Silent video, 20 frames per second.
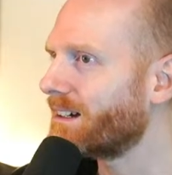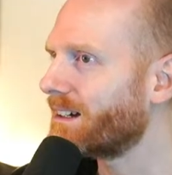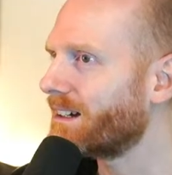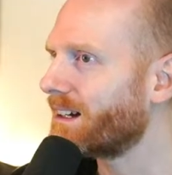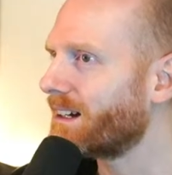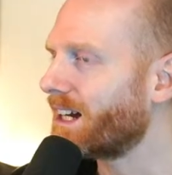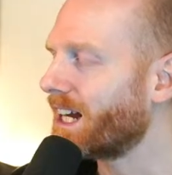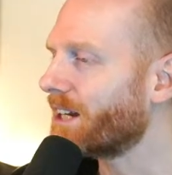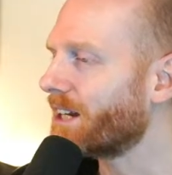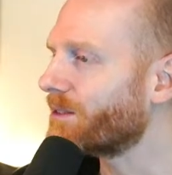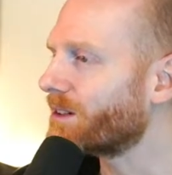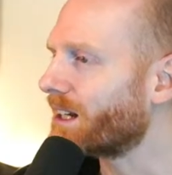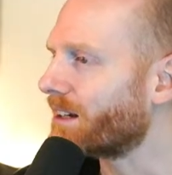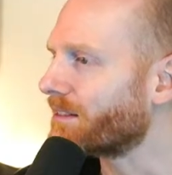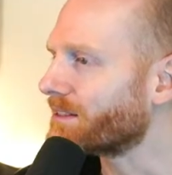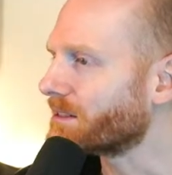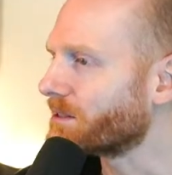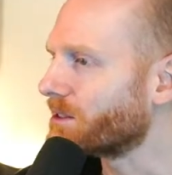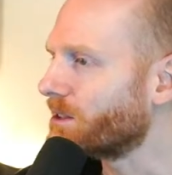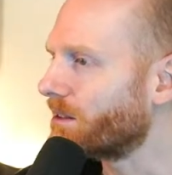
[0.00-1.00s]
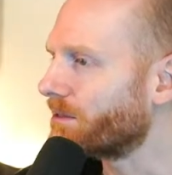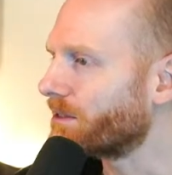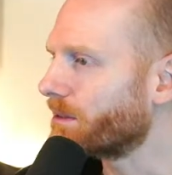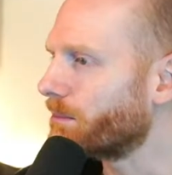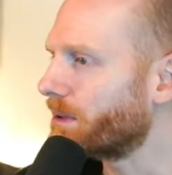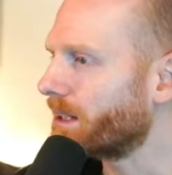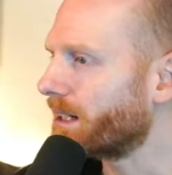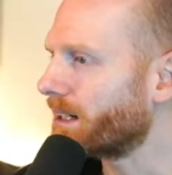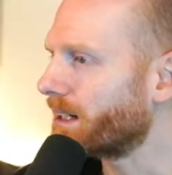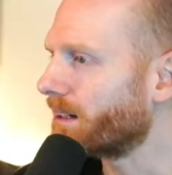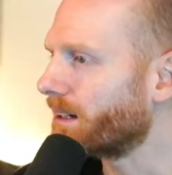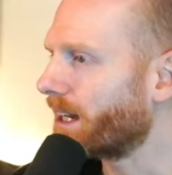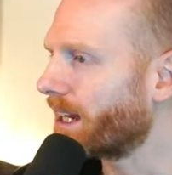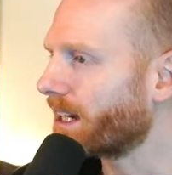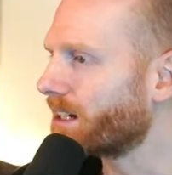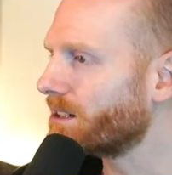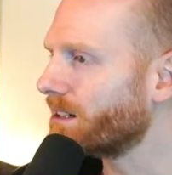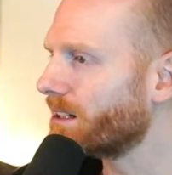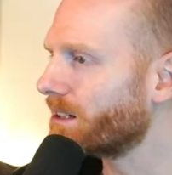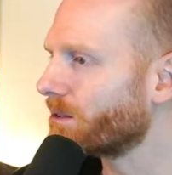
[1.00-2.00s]
I would love some coffee and pie.
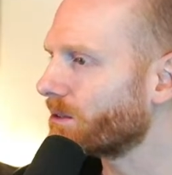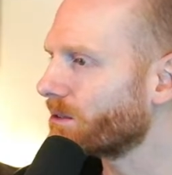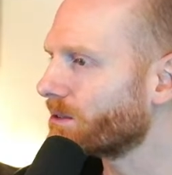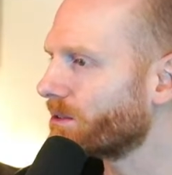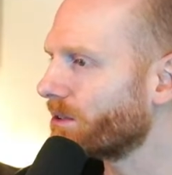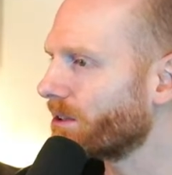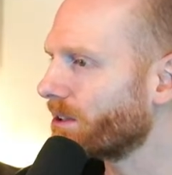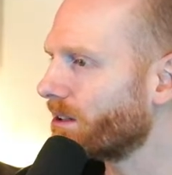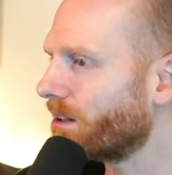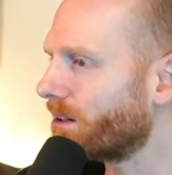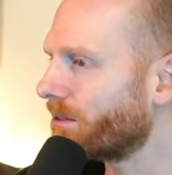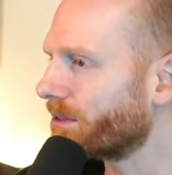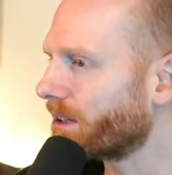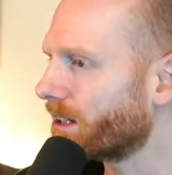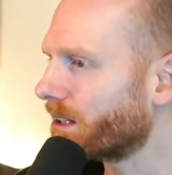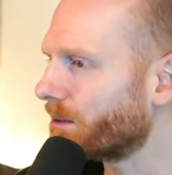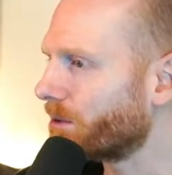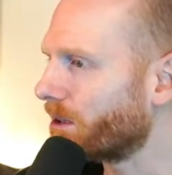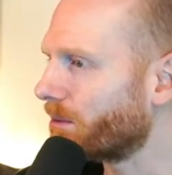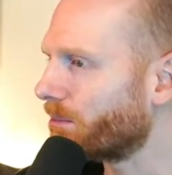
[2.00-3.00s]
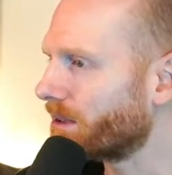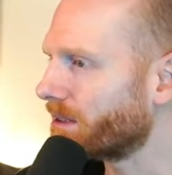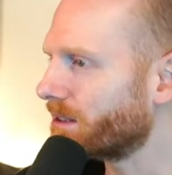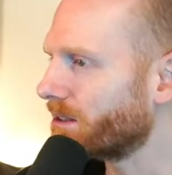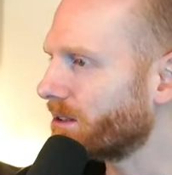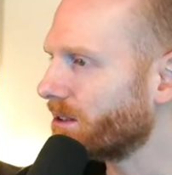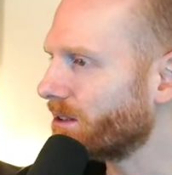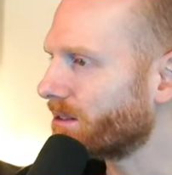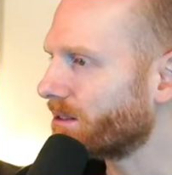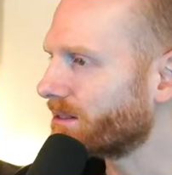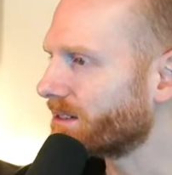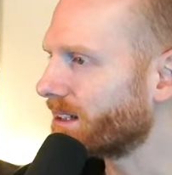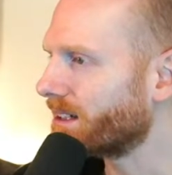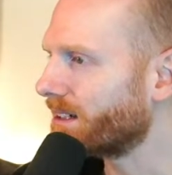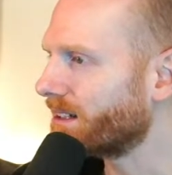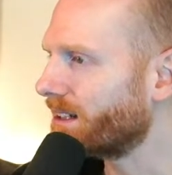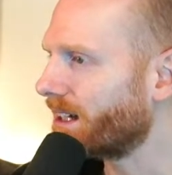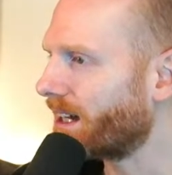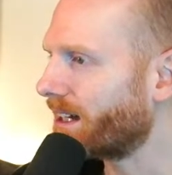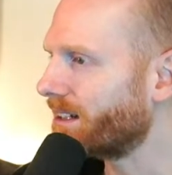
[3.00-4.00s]
Actually, I don't drink coffee anymore, but
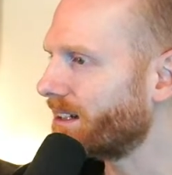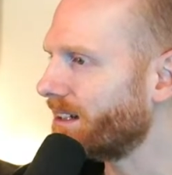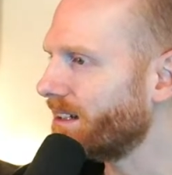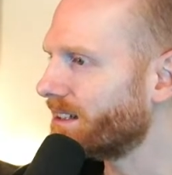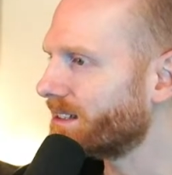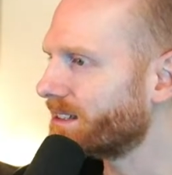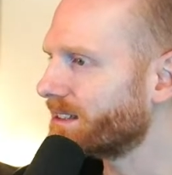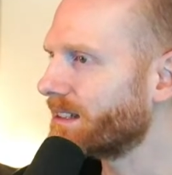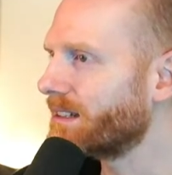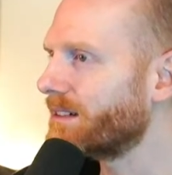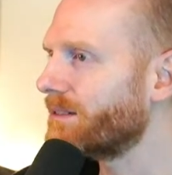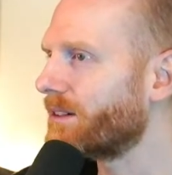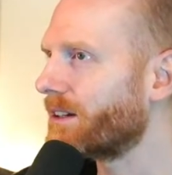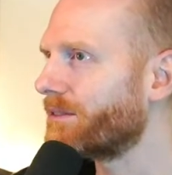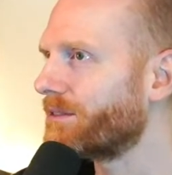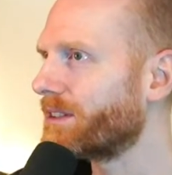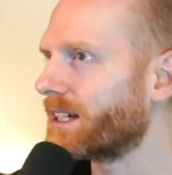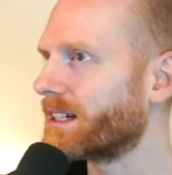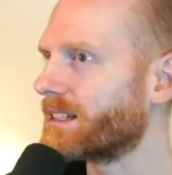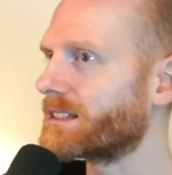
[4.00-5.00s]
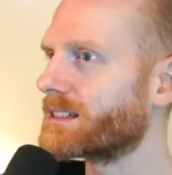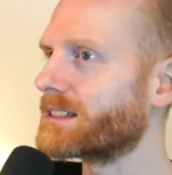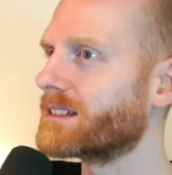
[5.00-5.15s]
the idea is still very nice.